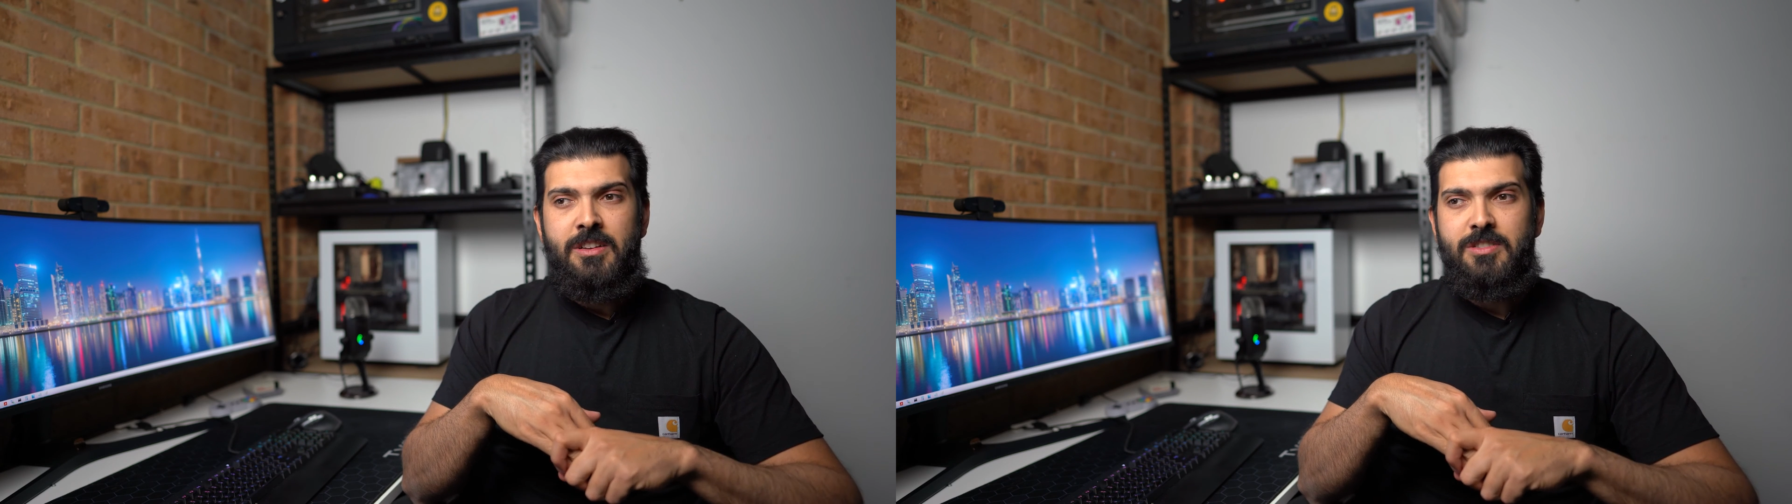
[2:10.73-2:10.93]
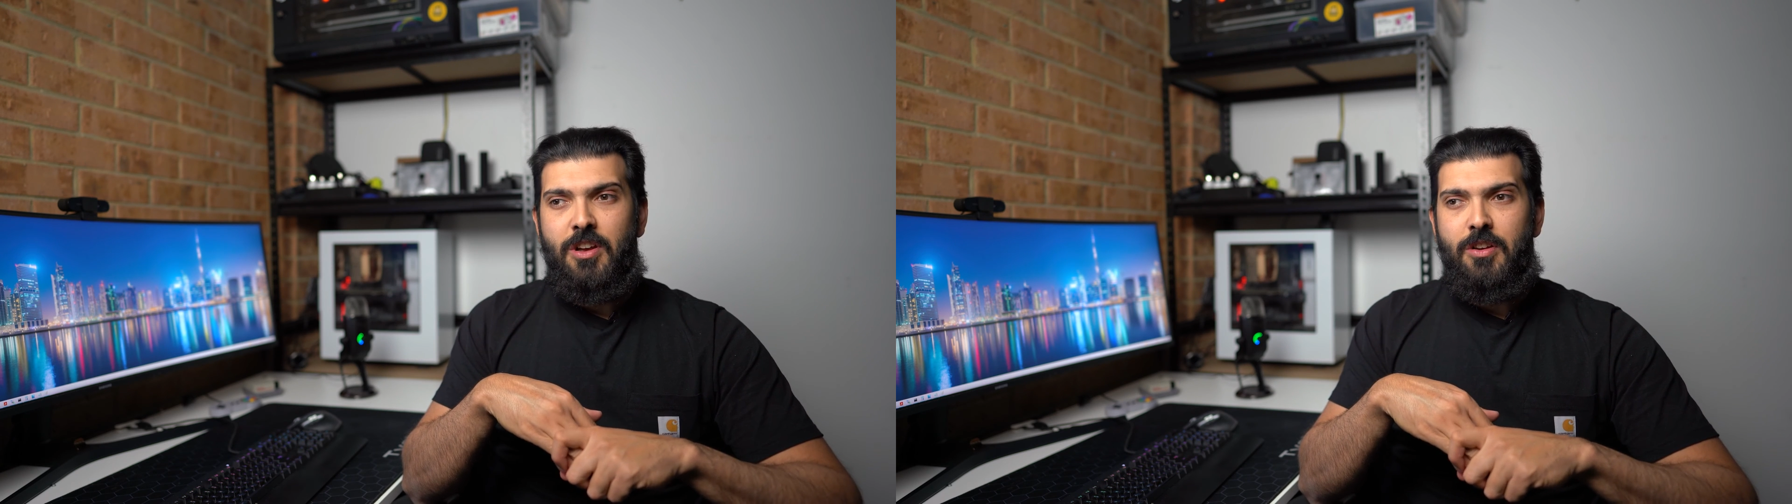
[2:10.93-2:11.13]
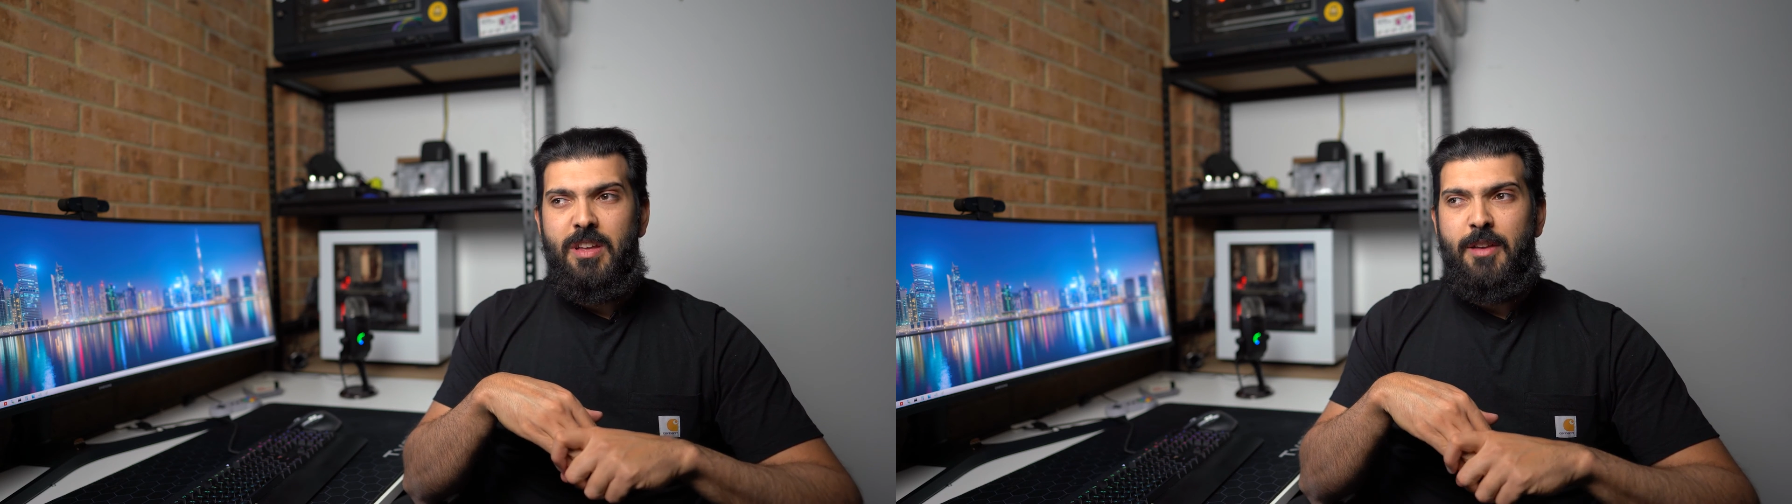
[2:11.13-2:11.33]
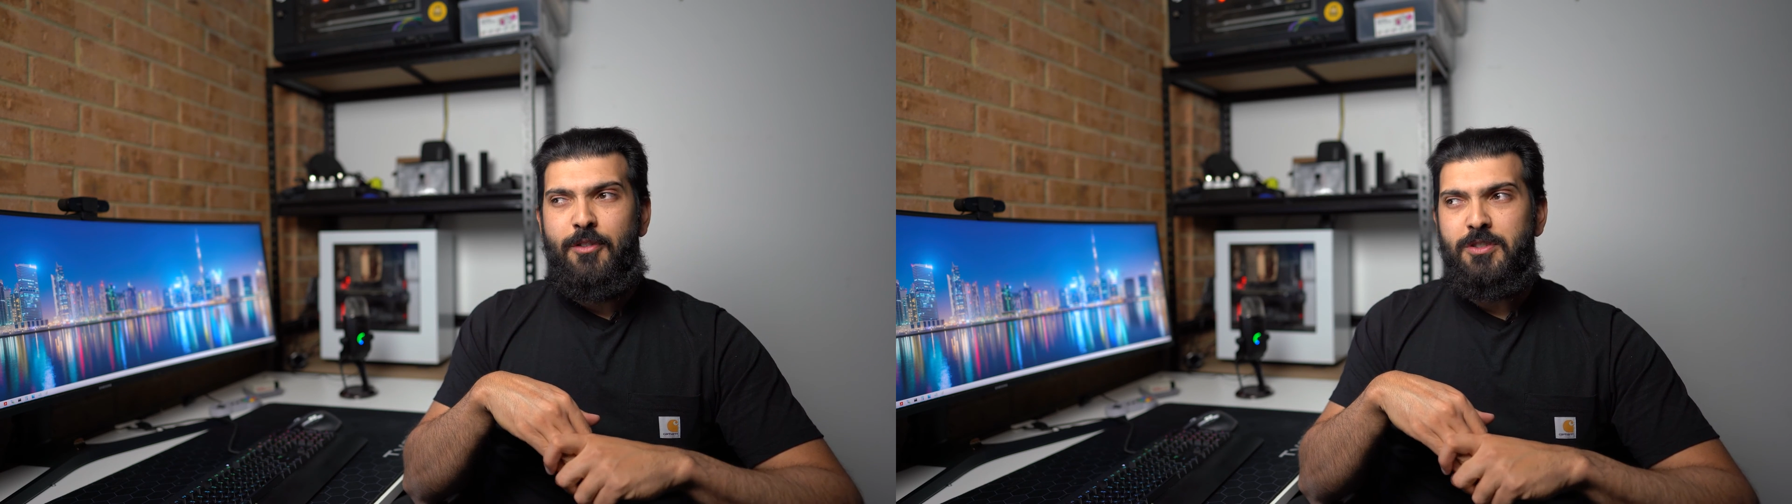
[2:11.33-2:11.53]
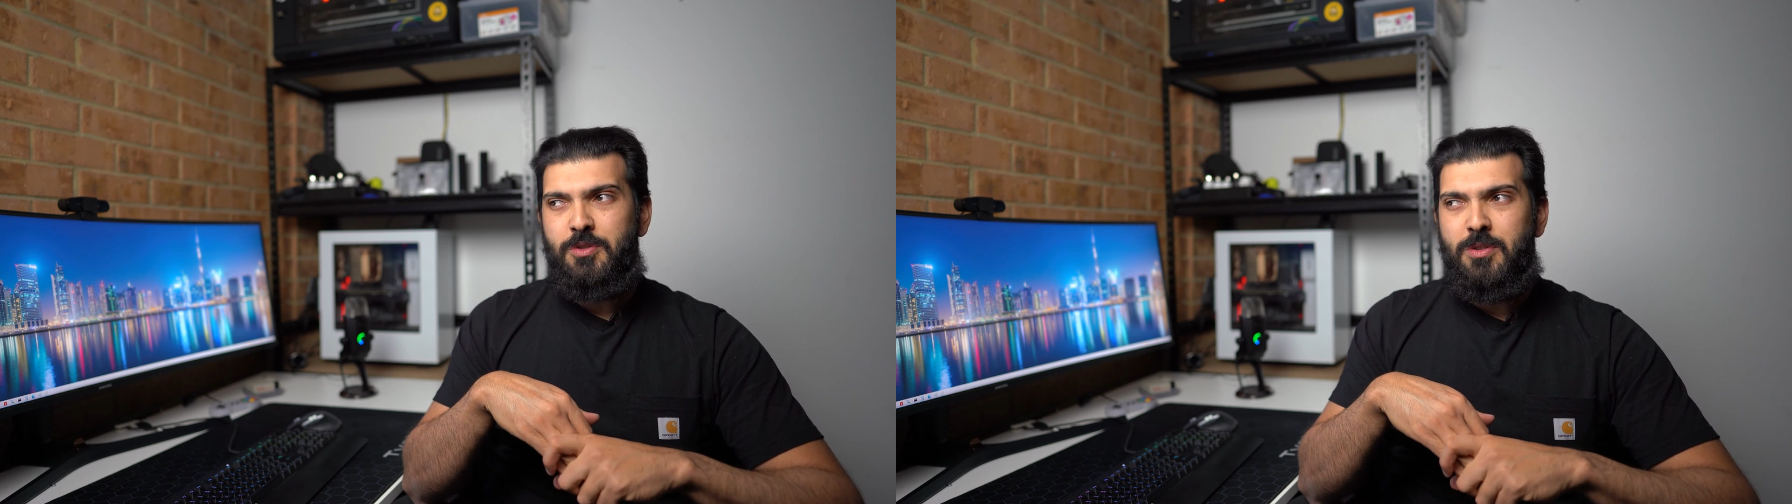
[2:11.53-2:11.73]
So if
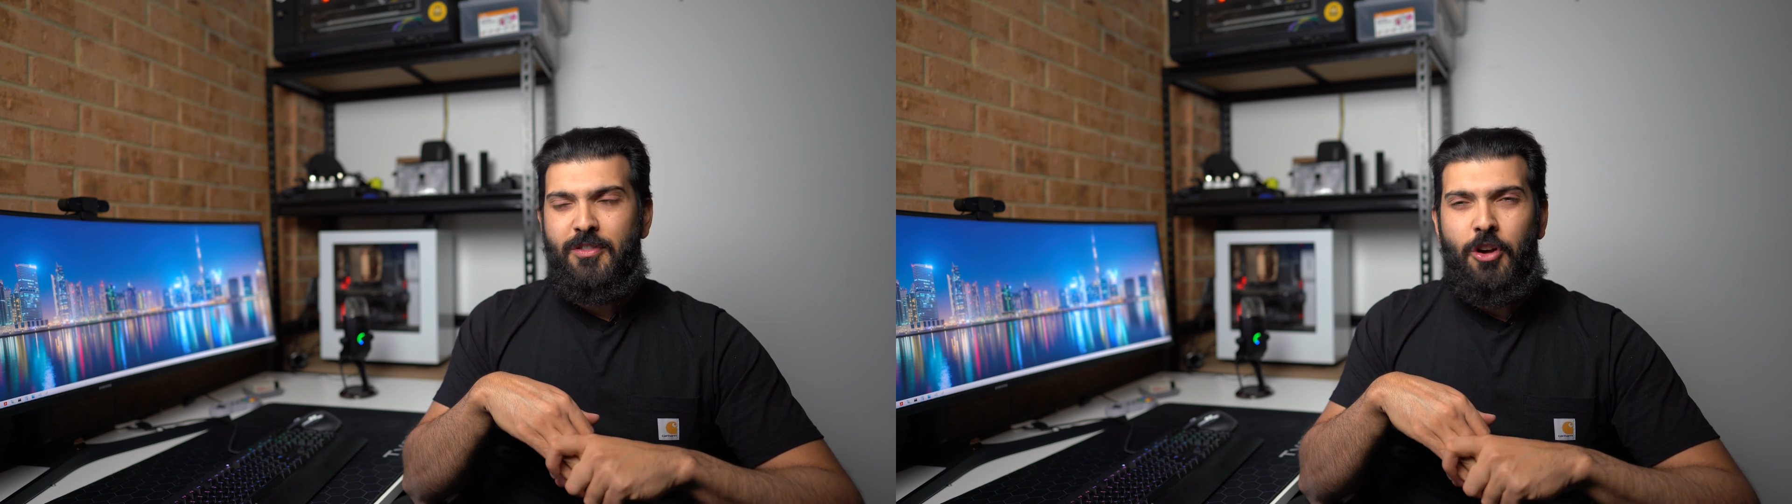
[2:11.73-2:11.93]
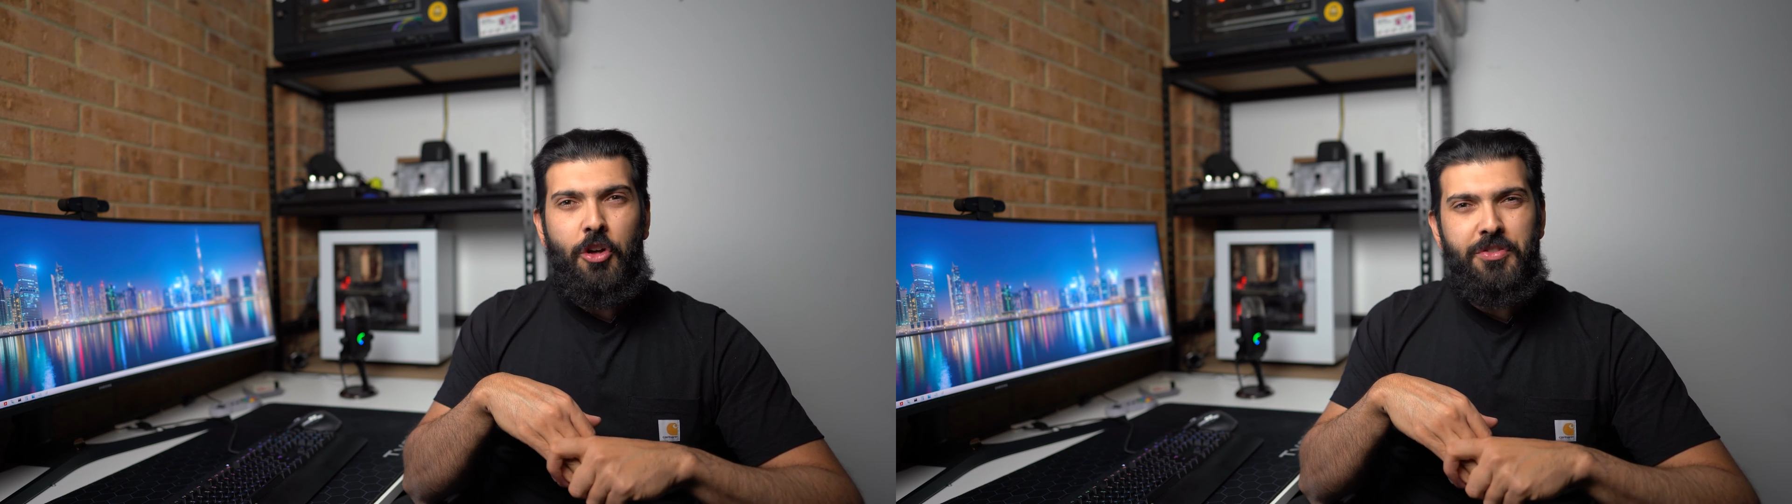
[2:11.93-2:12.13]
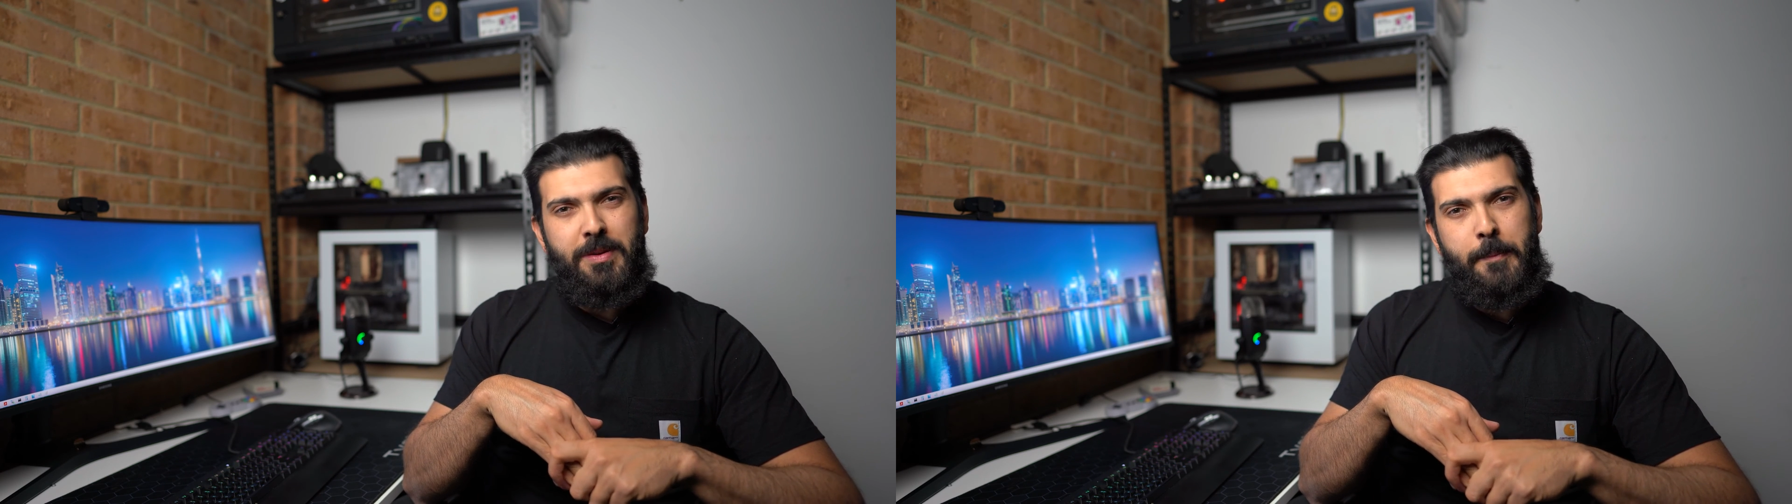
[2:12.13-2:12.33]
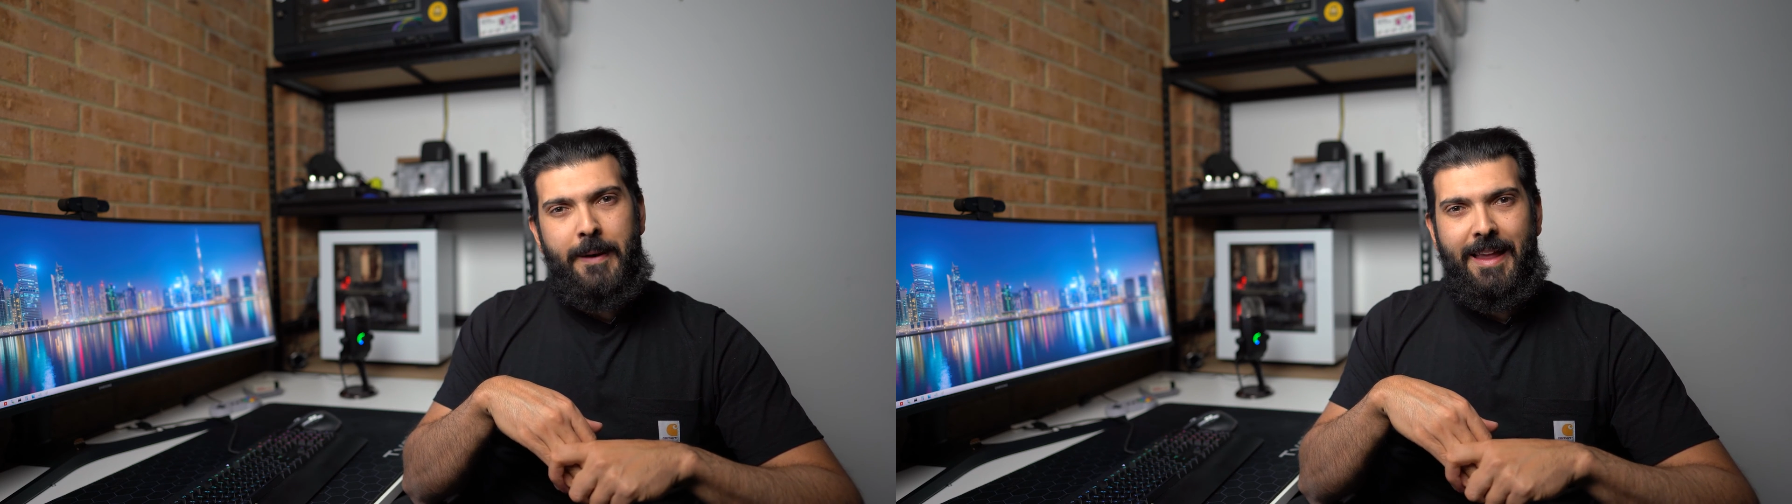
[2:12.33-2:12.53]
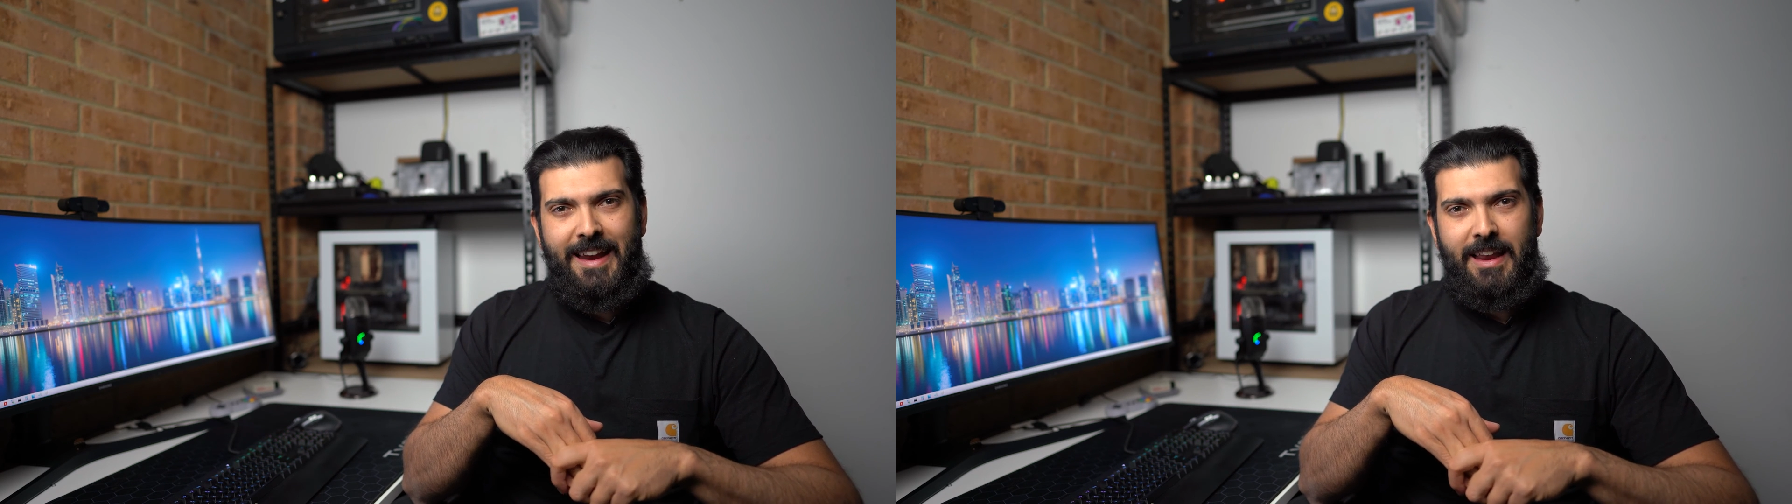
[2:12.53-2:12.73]
you're sort of
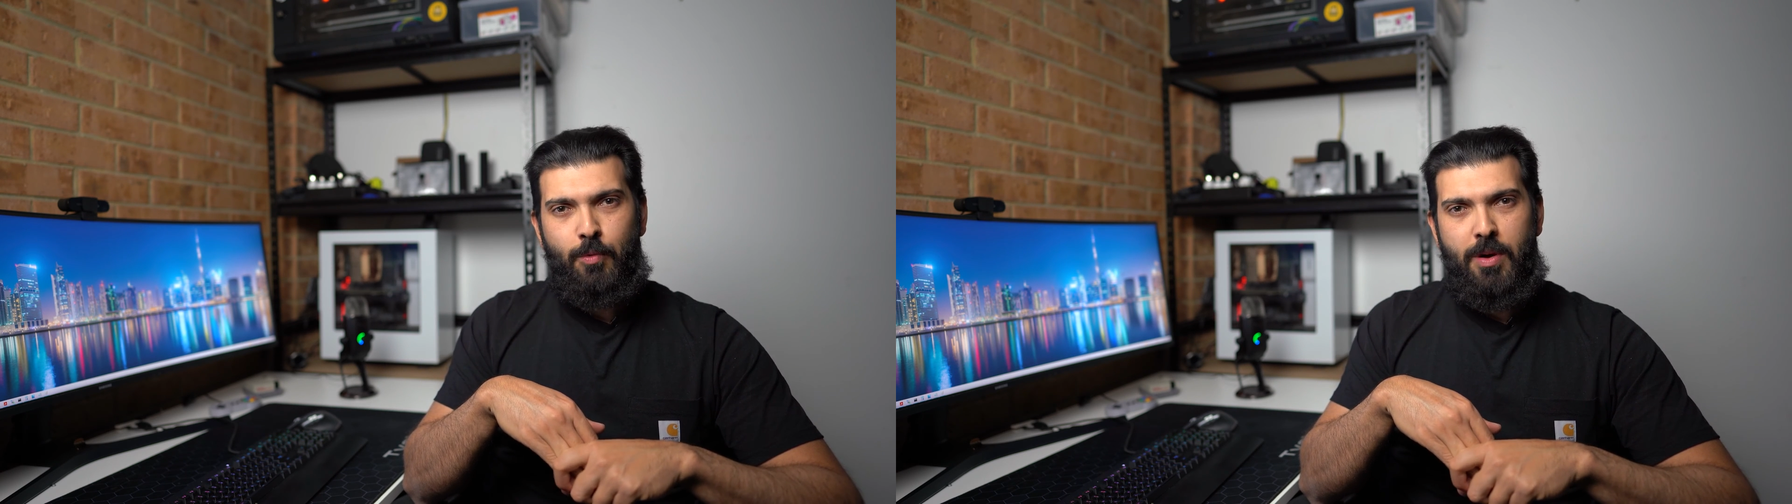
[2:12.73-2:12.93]
contemplating